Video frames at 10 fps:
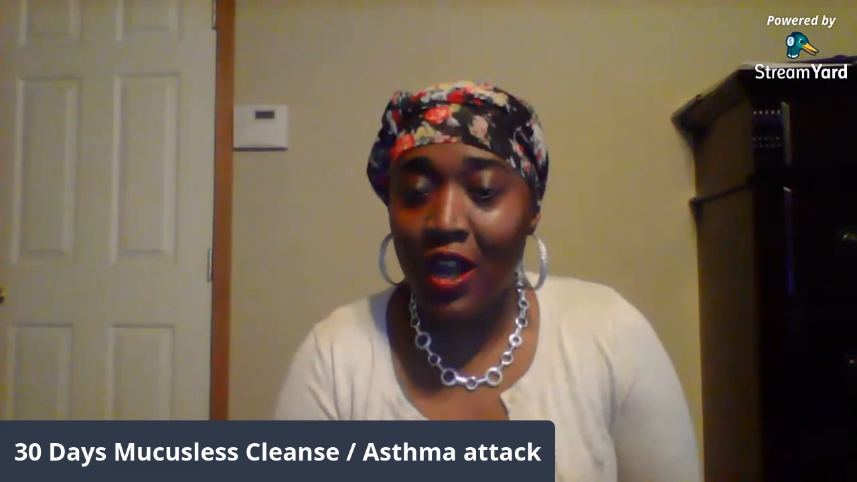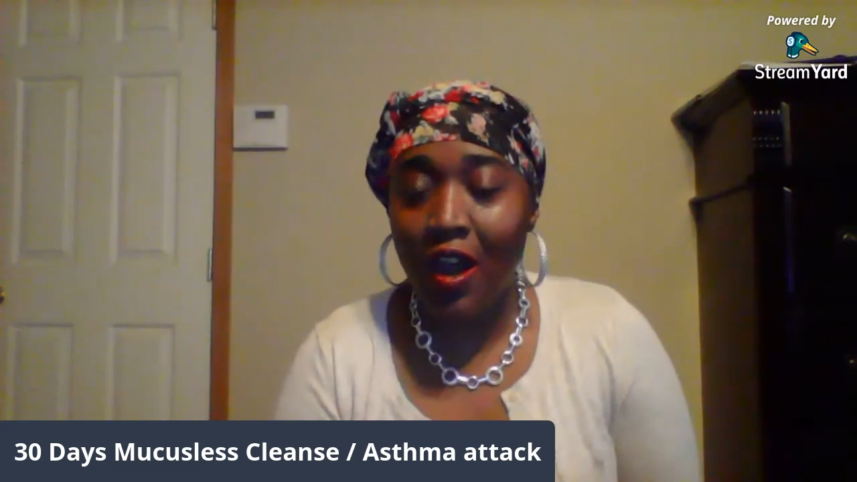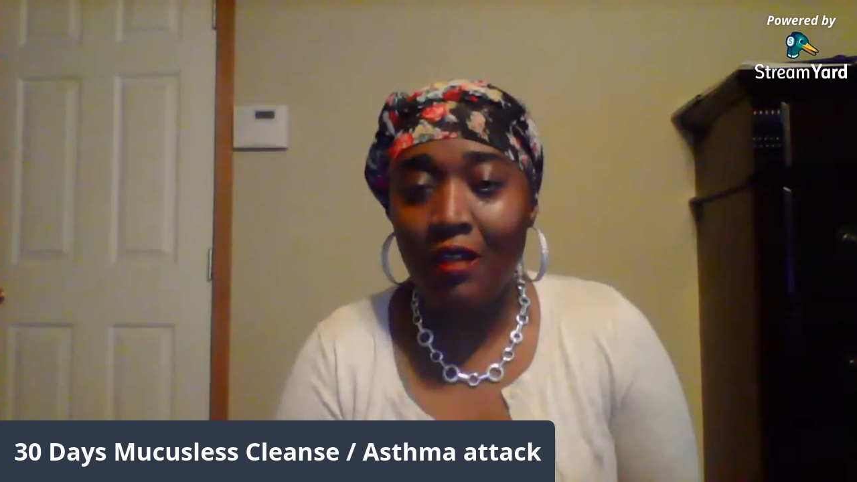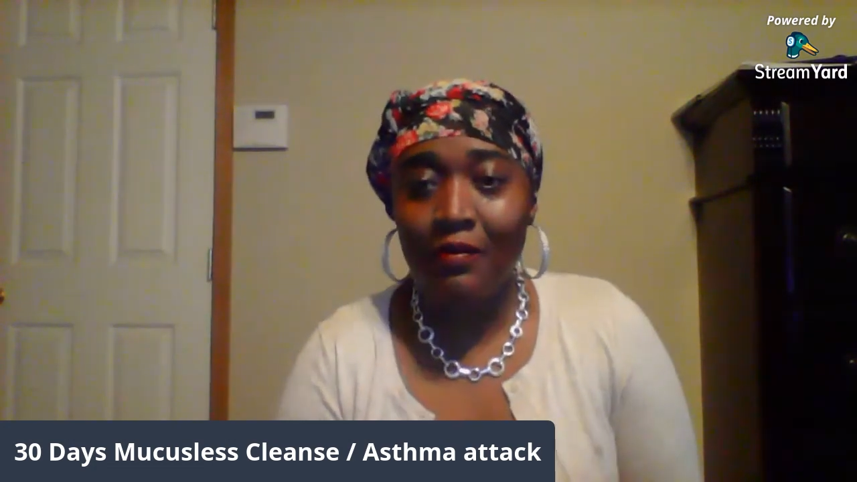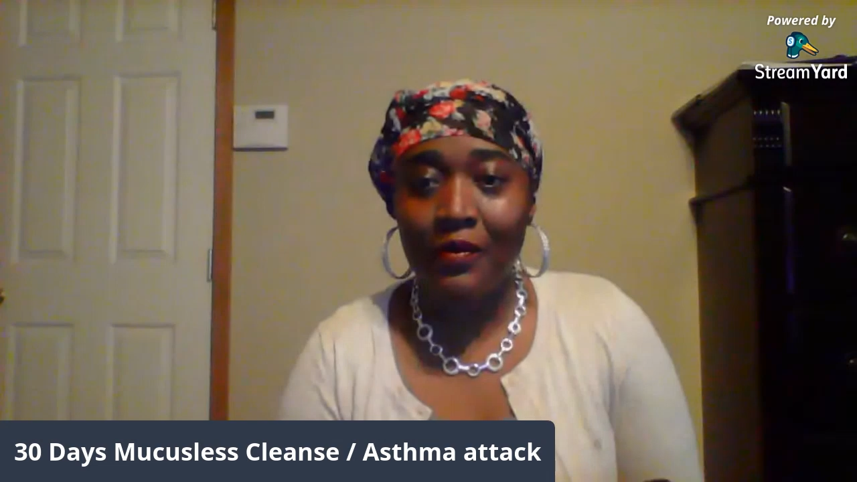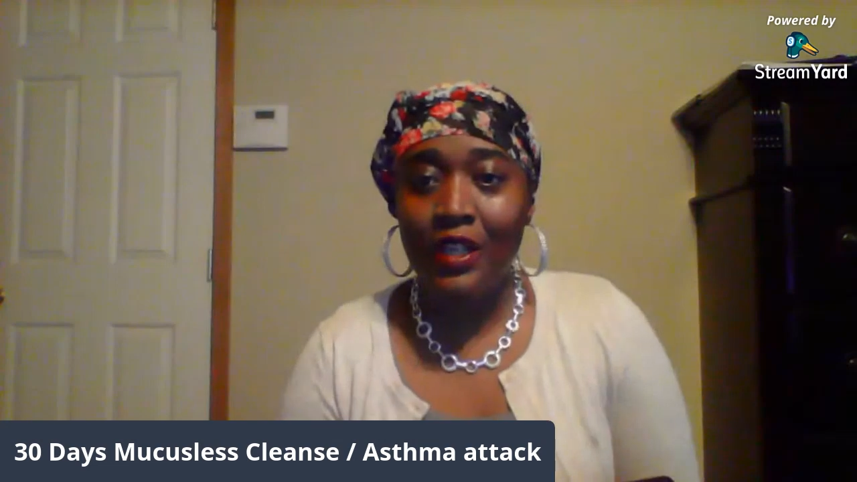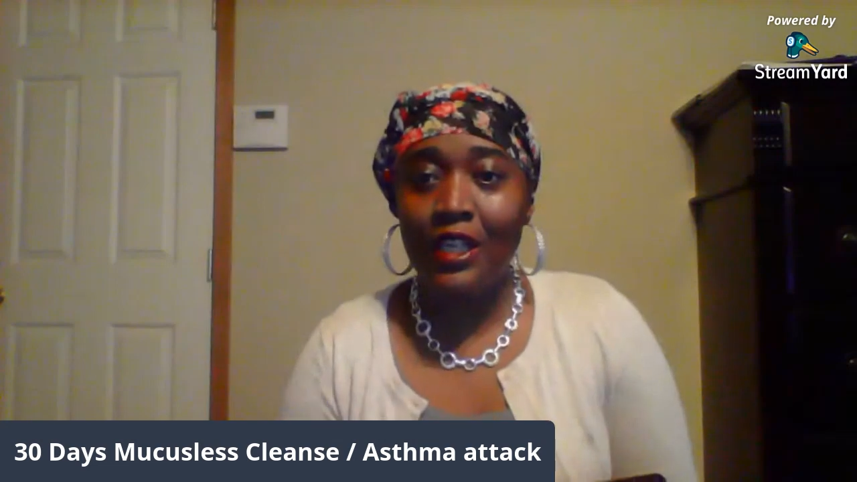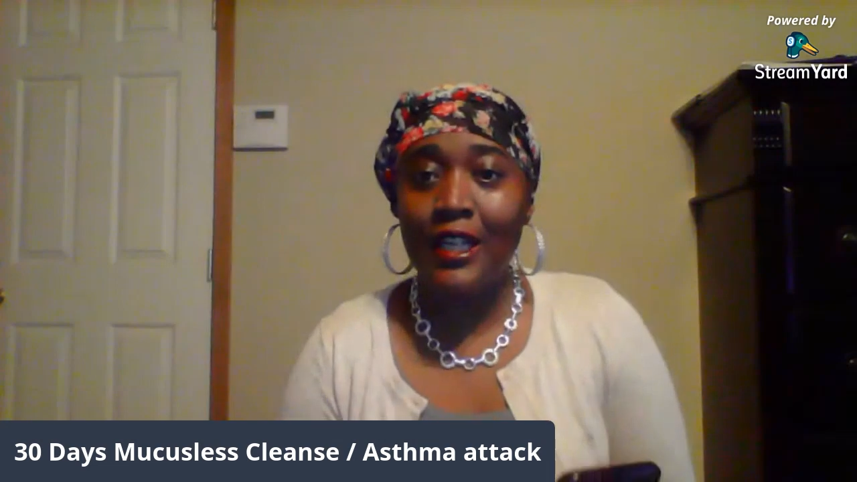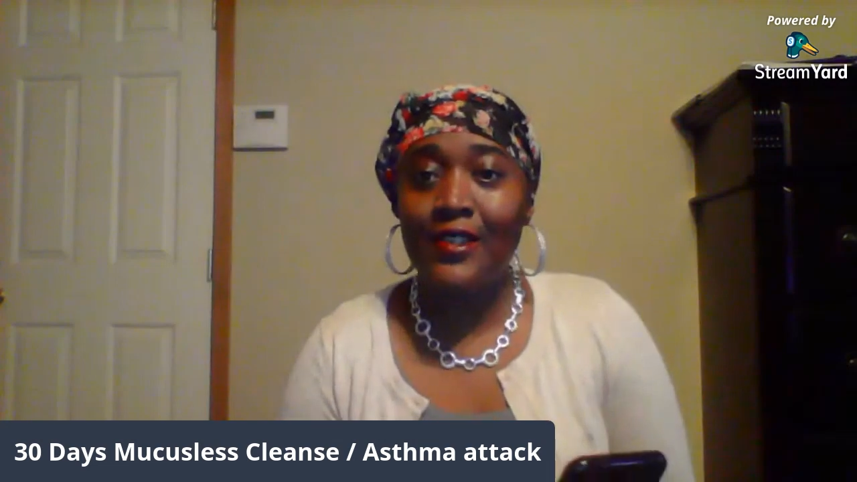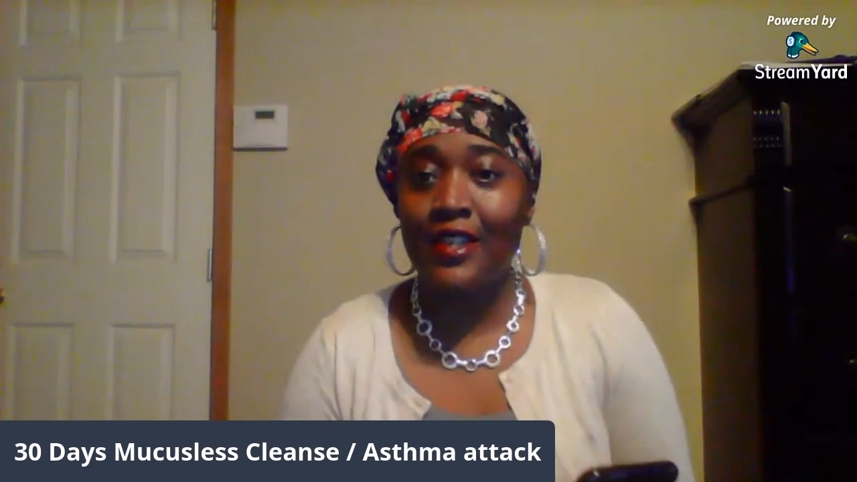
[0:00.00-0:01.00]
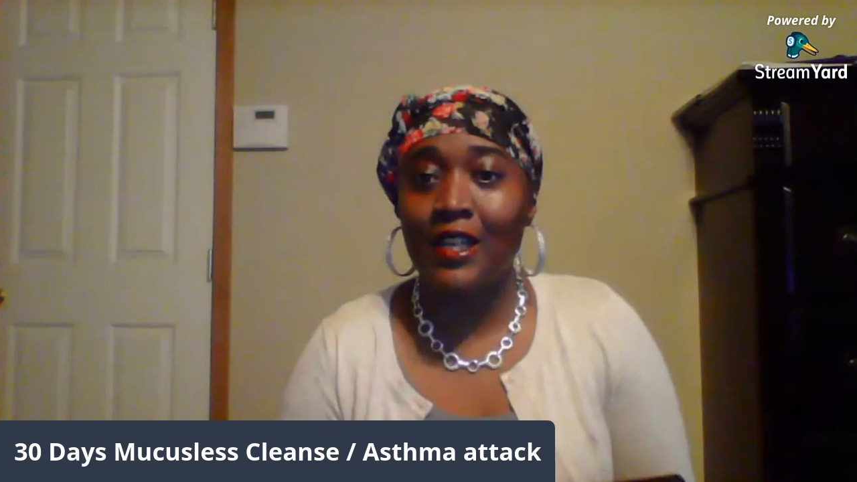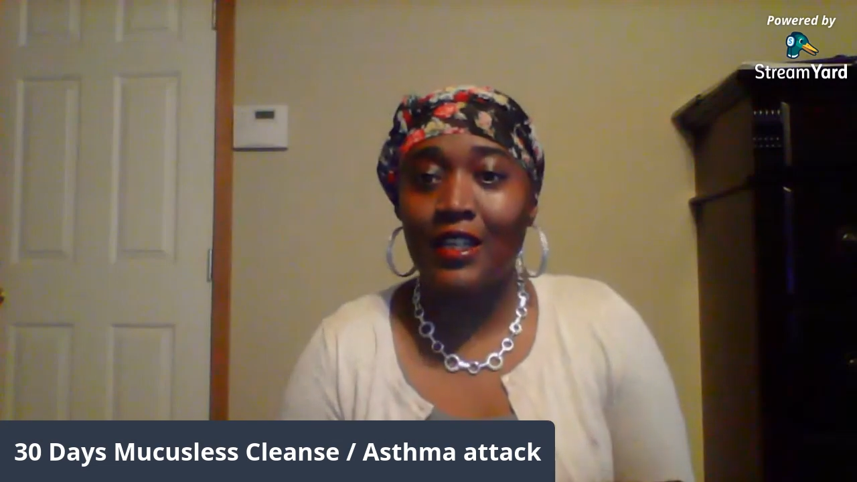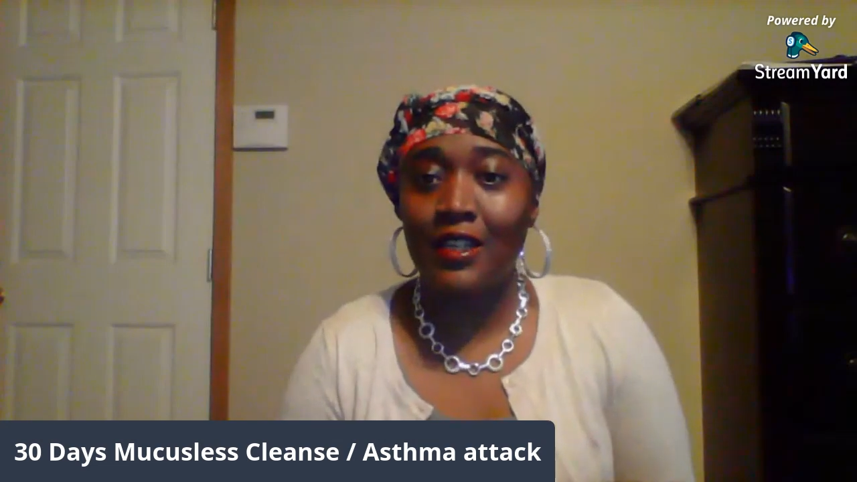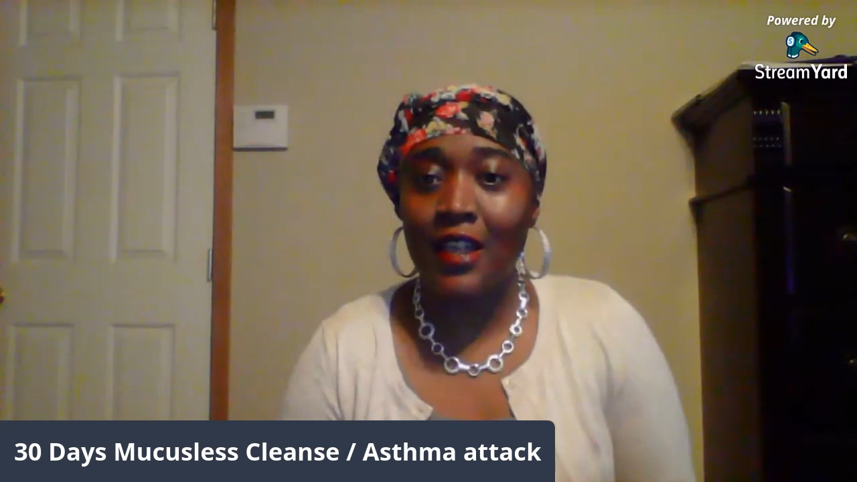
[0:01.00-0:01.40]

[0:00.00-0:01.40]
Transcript: up. You listen.